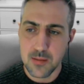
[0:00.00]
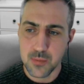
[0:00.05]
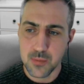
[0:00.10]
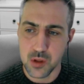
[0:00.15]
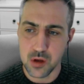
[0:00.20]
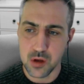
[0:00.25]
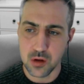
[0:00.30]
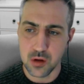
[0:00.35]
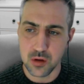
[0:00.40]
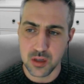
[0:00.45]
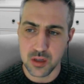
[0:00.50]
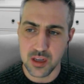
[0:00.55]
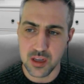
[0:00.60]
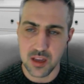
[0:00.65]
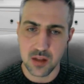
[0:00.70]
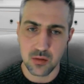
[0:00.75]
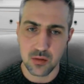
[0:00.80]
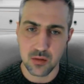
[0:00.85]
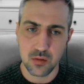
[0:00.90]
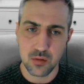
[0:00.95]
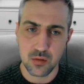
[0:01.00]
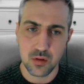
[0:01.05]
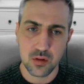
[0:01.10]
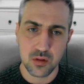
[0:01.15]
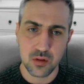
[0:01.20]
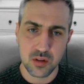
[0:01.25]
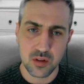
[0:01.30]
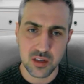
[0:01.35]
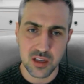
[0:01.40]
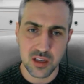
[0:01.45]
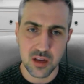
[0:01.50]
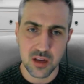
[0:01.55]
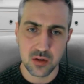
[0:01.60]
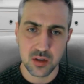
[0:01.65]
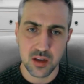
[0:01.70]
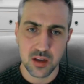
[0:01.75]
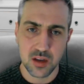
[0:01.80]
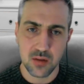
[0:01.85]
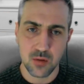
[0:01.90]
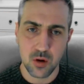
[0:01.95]
do you see the skill
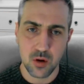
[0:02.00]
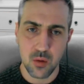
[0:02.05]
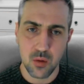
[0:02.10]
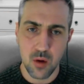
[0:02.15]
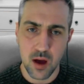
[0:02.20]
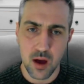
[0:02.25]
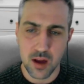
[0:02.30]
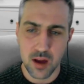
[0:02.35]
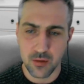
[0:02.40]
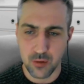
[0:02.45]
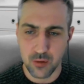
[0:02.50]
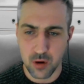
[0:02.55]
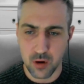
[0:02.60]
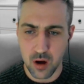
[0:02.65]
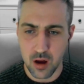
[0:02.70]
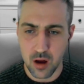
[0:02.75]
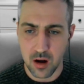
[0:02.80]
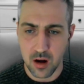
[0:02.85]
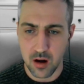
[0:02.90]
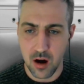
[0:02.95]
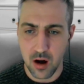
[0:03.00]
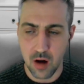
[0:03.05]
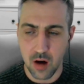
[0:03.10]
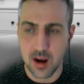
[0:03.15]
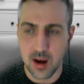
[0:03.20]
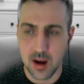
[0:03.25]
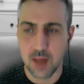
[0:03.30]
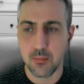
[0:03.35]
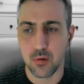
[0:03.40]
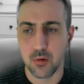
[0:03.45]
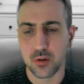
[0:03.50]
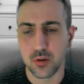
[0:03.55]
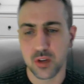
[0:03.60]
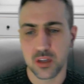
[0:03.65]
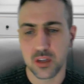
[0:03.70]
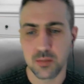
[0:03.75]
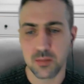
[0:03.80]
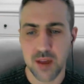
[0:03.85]
set required for an RLM project to